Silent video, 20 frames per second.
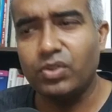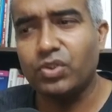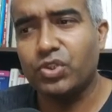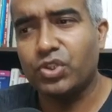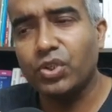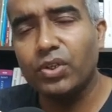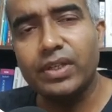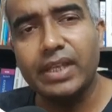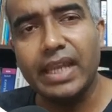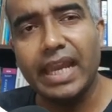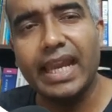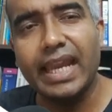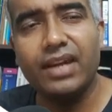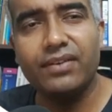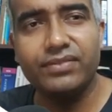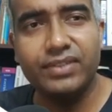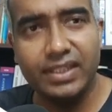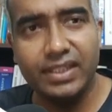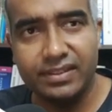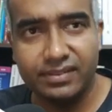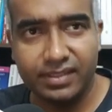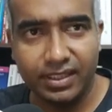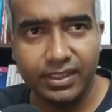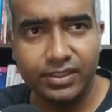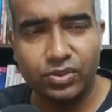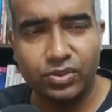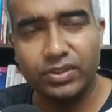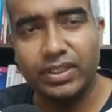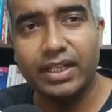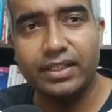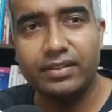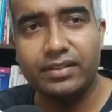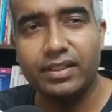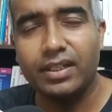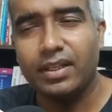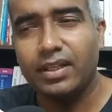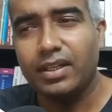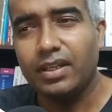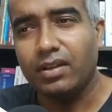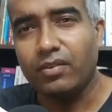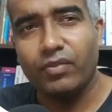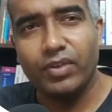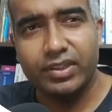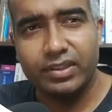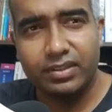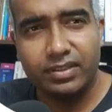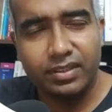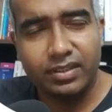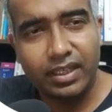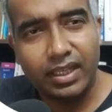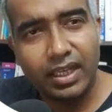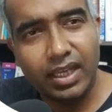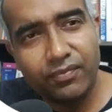You should have these things so that with